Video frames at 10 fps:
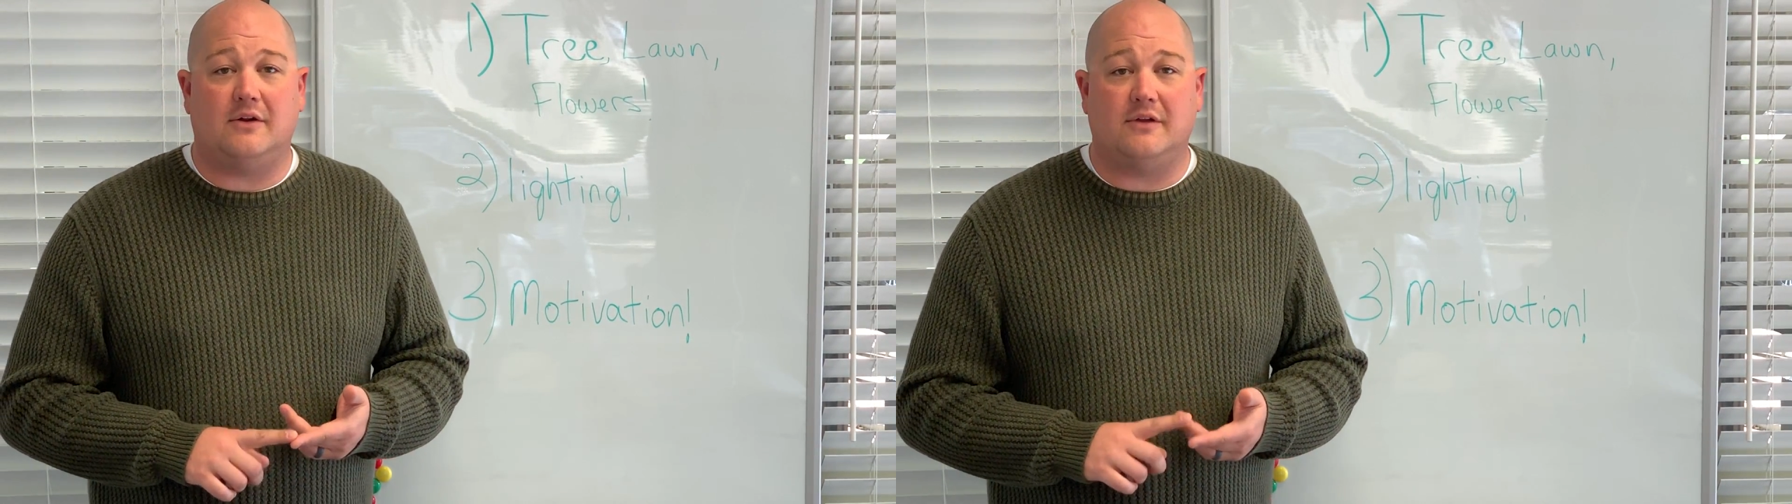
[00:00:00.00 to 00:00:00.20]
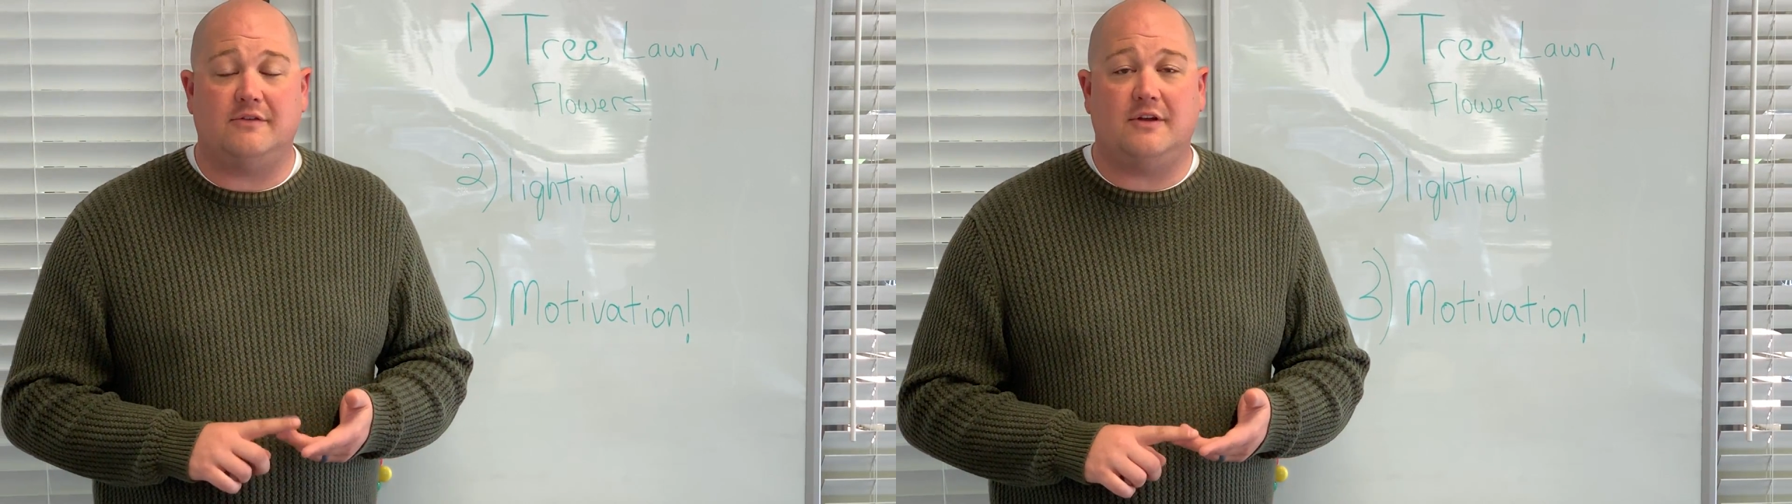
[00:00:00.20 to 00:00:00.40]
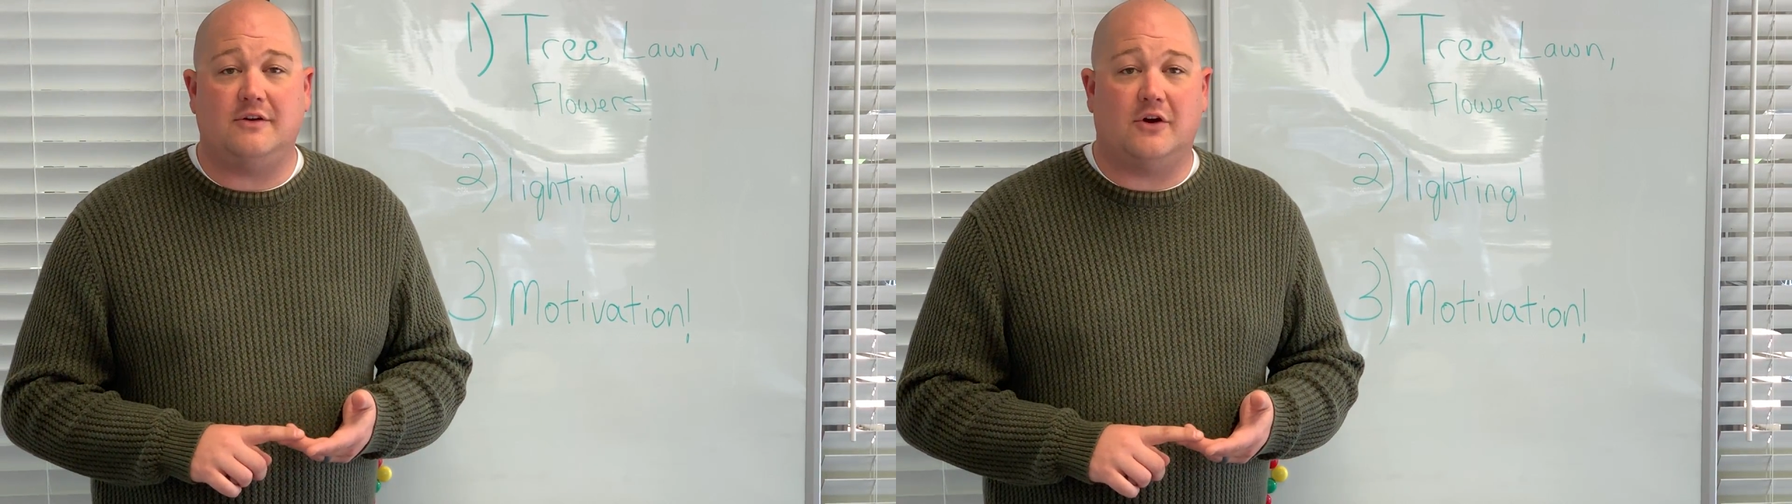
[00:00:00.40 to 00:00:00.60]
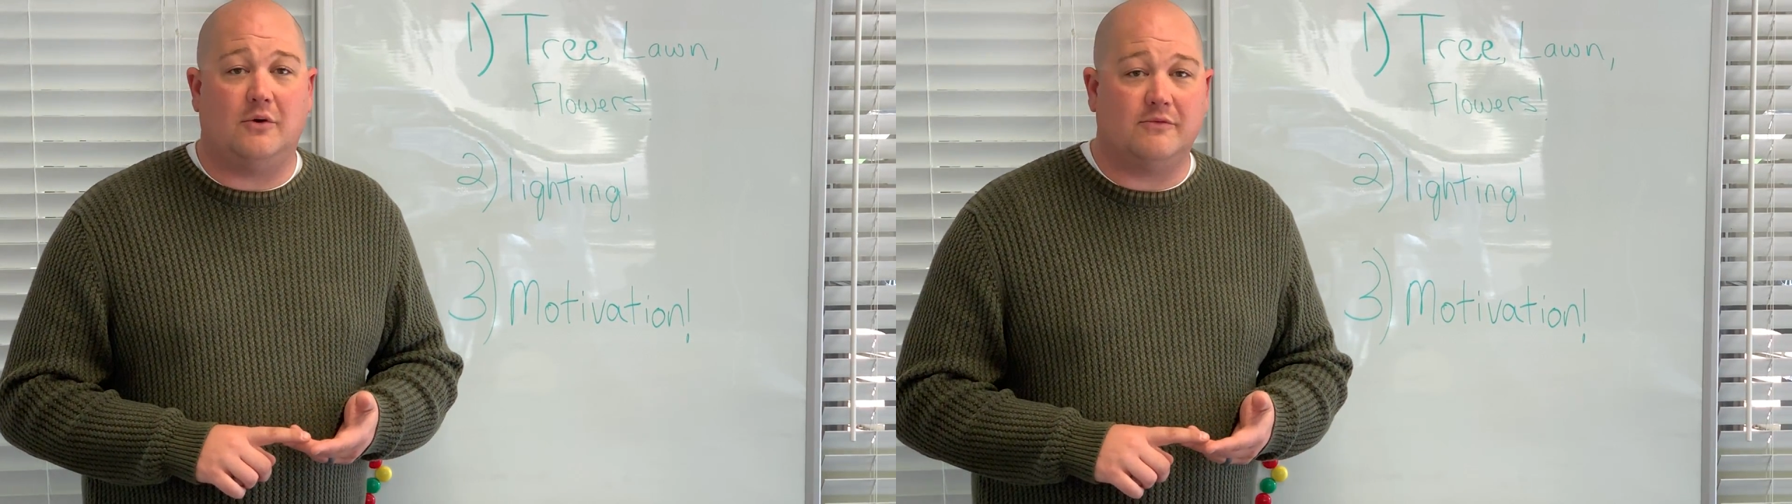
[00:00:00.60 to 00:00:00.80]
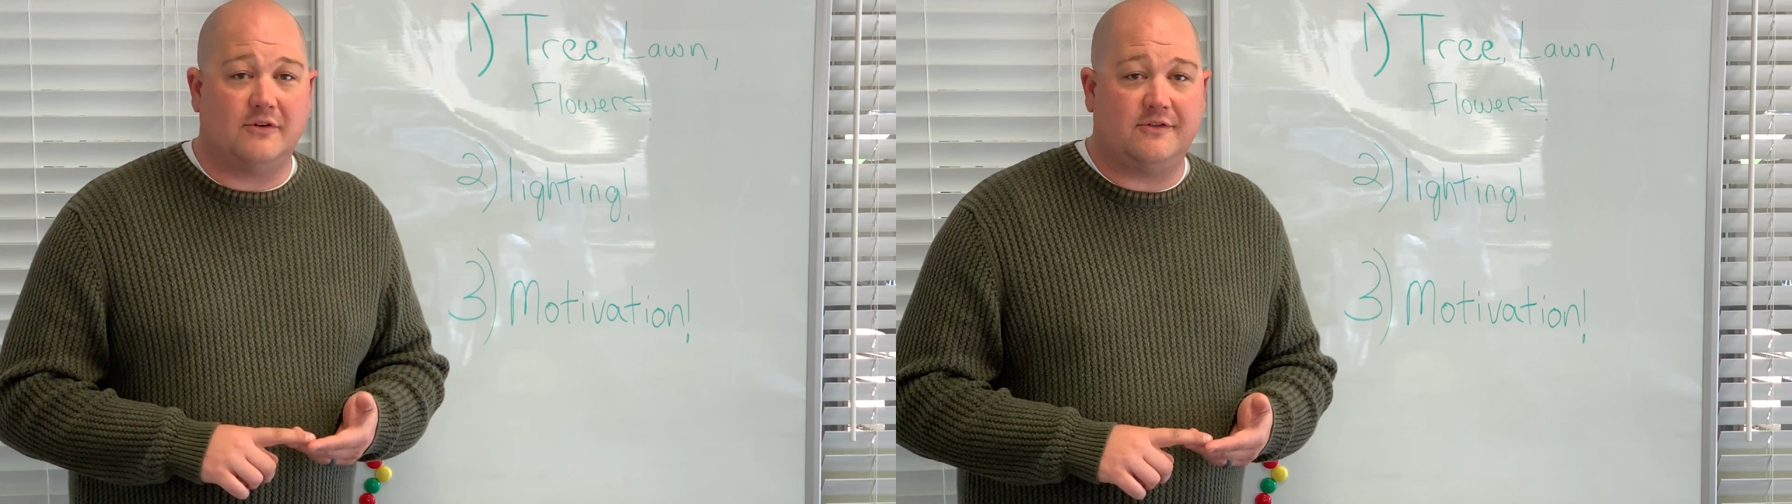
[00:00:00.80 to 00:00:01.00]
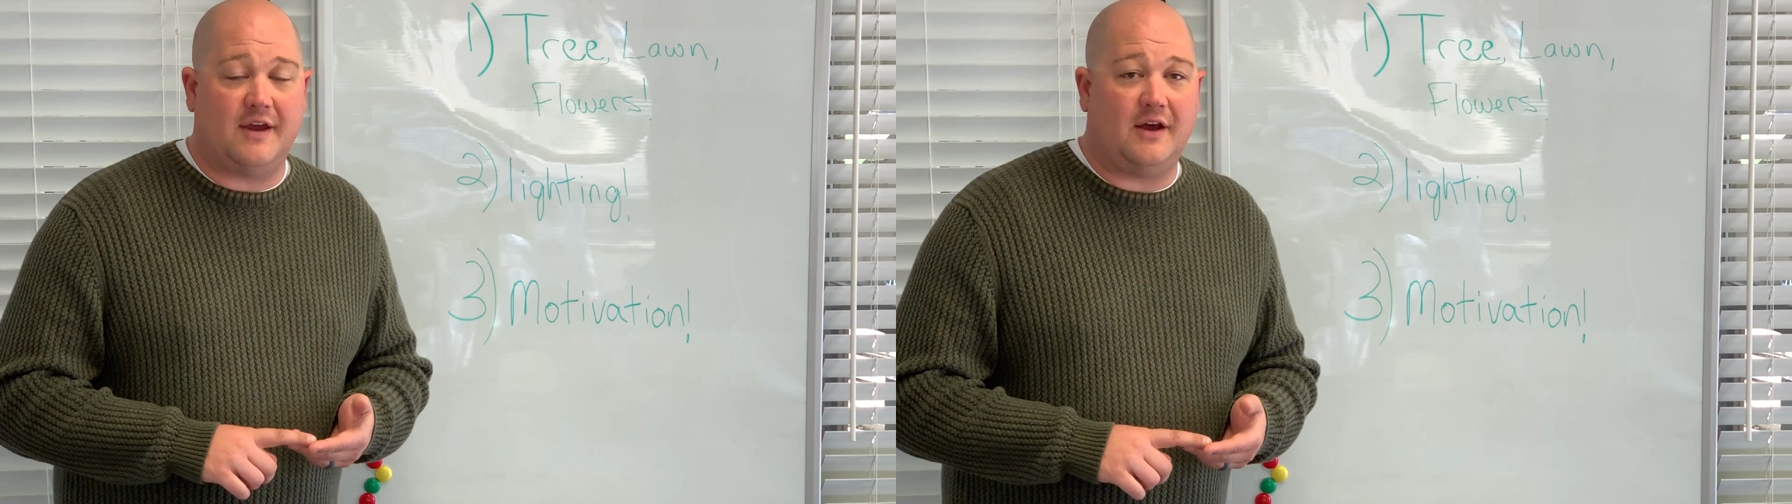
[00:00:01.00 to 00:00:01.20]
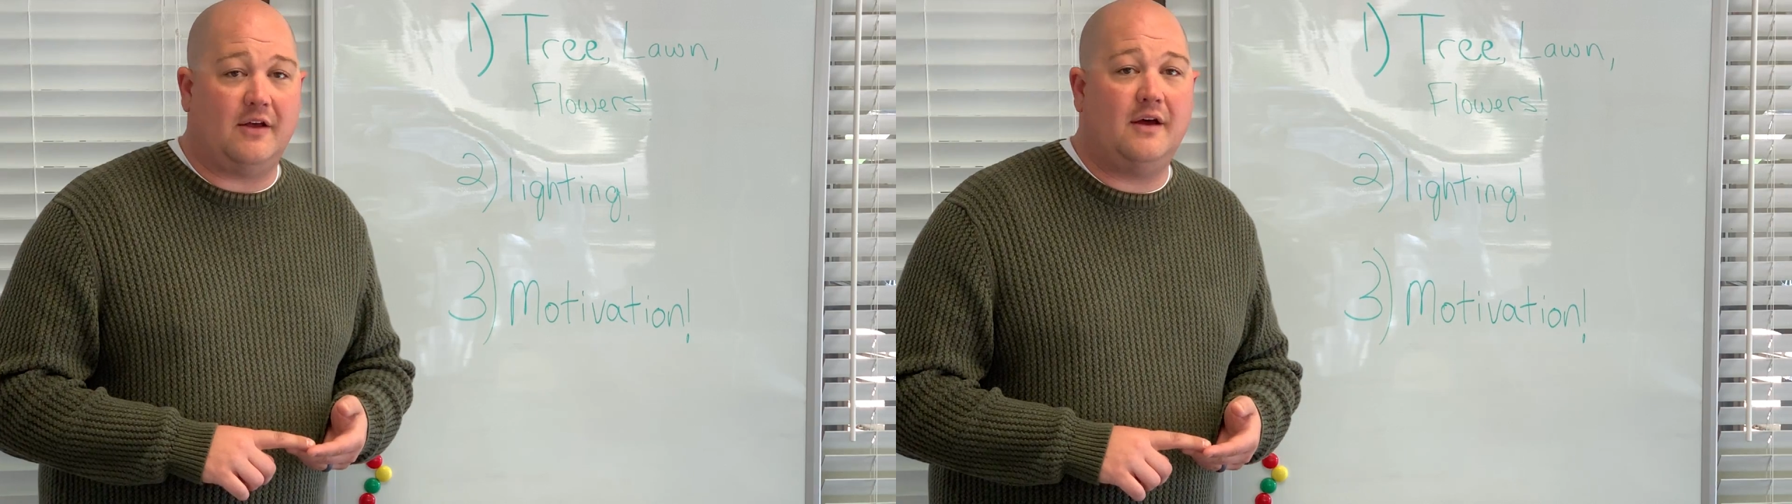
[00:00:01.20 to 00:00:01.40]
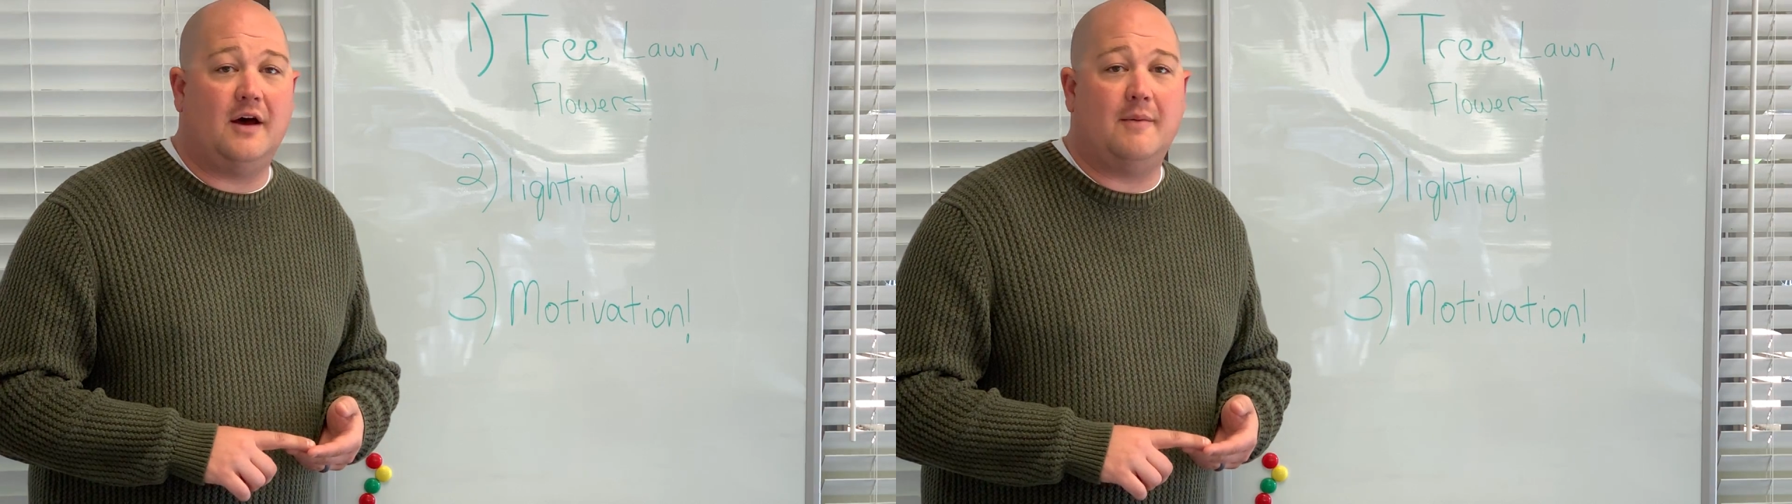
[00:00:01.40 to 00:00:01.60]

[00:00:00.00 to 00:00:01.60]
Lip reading: or listing your home for sale